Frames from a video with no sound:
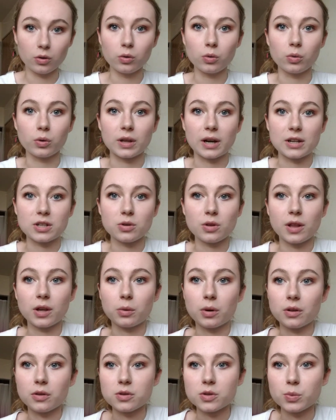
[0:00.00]
Ooh, can I do
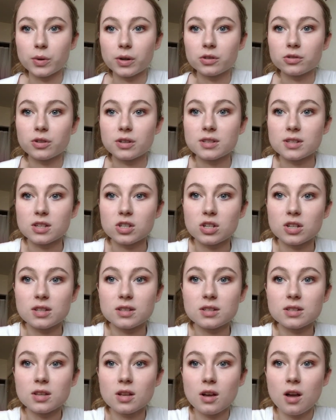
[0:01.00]
like one of those weird
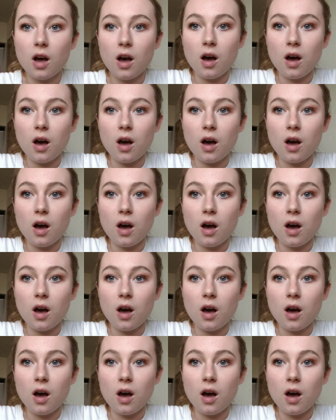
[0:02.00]
transitions?